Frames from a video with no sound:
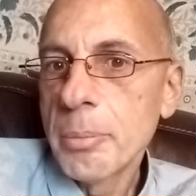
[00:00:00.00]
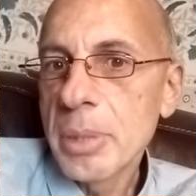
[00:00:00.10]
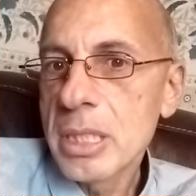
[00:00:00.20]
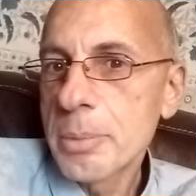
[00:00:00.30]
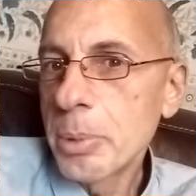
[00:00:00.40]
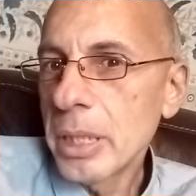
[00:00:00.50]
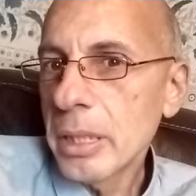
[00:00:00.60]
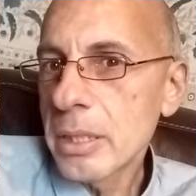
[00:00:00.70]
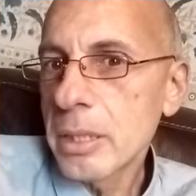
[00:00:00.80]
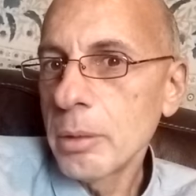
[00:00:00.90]
but splitting
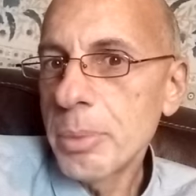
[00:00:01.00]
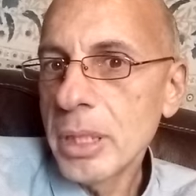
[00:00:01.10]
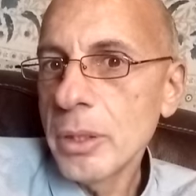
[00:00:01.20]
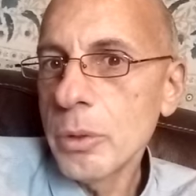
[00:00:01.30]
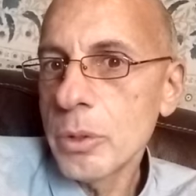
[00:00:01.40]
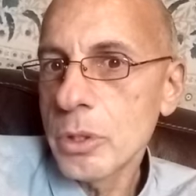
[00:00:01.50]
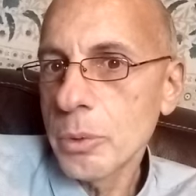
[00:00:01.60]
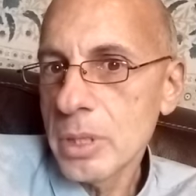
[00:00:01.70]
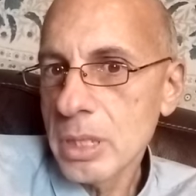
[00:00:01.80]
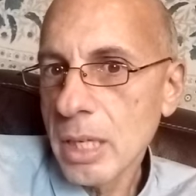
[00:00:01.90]
is still being used, so
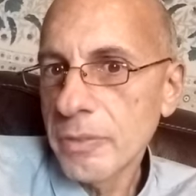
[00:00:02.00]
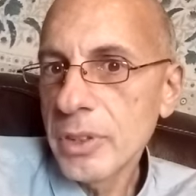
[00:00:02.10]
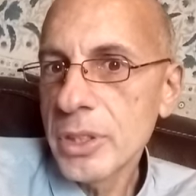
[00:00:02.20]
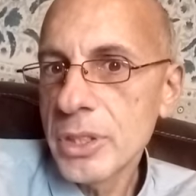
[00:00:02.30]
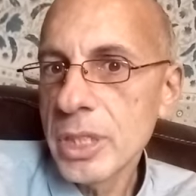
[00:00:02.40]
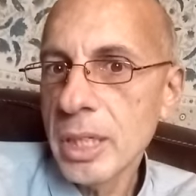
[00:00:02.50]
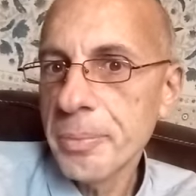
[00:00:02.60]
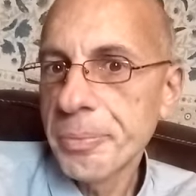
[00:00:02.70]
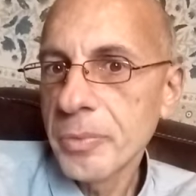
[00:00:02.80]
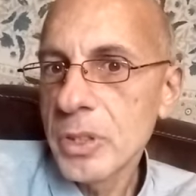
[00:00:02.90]
it's not finished yet
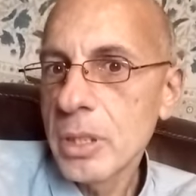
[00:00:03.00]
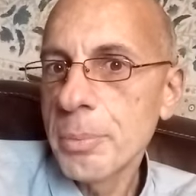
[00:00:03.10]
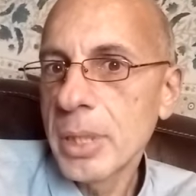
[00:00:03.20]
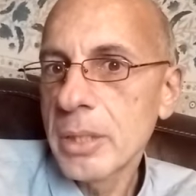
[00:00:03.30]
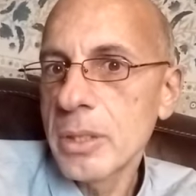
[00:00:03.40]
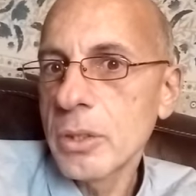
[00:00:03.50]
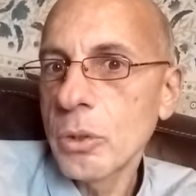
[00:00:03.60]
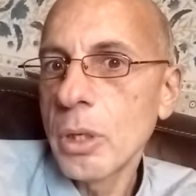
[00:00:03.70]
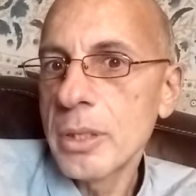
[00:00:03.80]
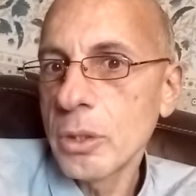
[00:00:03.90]
because it's
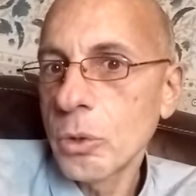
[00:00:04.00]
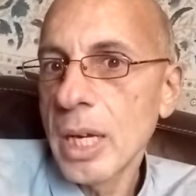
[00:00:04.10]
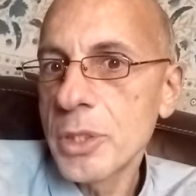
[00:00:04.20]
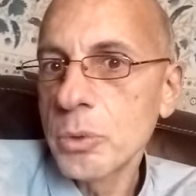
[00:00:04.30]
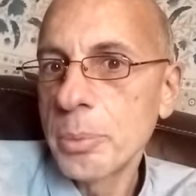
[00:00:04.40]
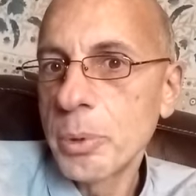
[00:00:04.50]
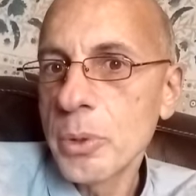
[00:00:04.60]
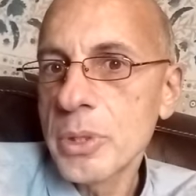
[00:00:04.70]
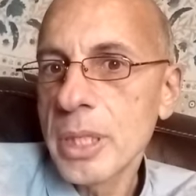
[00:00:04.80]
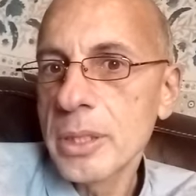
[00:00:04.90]
it's a gradual
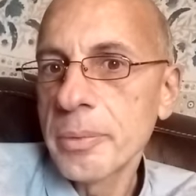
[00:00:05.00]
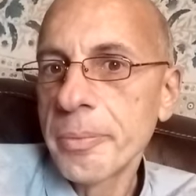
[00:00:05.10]
process.